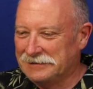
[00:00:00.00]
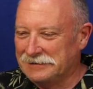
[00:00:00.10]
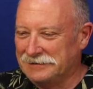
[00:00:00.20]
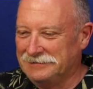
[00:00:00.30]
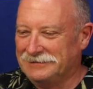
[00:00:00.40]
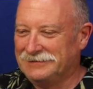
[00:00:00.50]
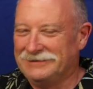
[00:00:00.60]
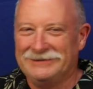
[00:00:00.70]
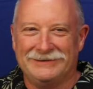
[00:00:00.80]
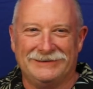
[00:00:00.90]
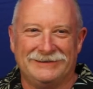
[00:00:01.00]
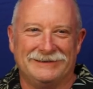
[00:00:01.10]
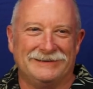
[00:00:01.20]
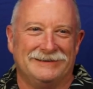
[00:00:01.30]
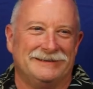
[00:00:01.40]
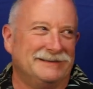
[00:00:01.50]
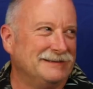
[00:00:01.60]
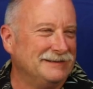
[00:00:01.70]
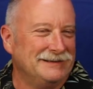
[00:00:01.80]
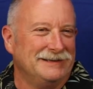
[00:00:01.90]

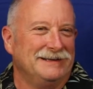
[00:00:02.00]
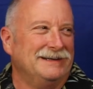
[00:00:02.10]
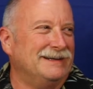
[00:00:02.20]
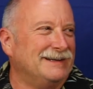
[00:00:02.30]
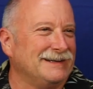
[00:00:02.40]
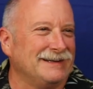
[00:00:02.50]
No words are spoken by the person on screen.